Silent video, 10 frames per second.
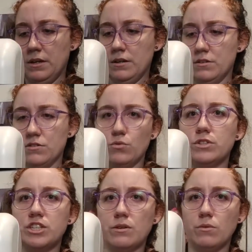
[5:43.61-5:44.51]
being into
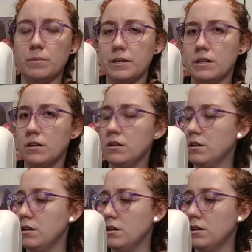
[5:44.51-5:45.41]
witchy women.
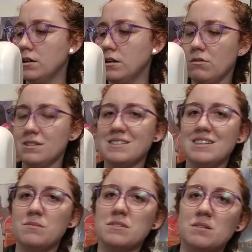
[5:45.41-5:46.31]
What's his
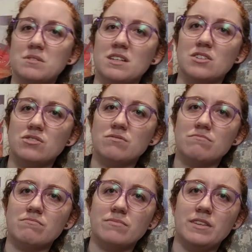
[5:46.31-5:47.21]
name? His name was like
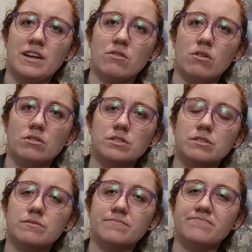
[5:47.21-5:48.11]
Geralt.
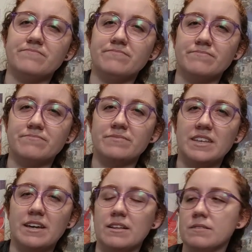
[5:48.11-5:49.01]

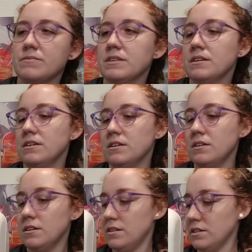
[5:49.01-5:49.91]
Yeah.
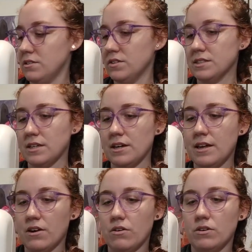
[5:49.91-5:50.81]
This feels like a
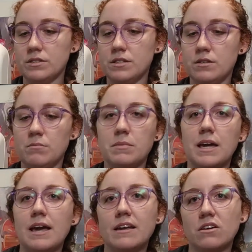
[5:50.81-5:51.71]
Geralt.
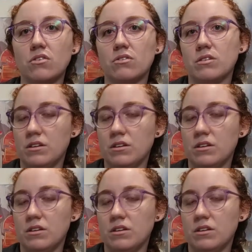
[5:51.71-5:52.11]
Mechanical,